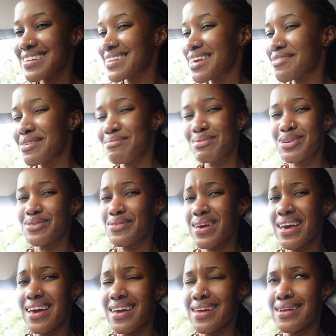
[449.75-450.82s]
have I been
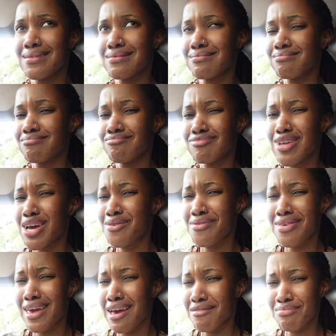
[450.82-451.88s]
okay? I don't
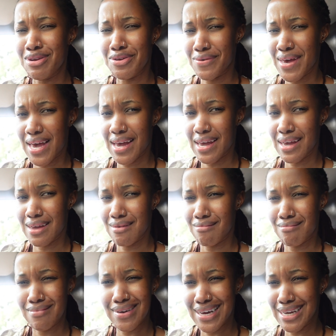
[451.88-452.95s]
think I've been okay.
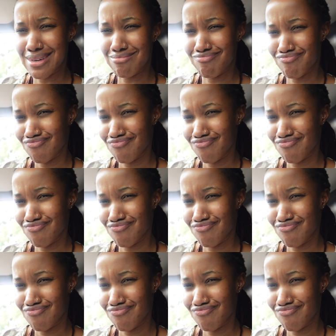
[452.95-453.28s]
Like,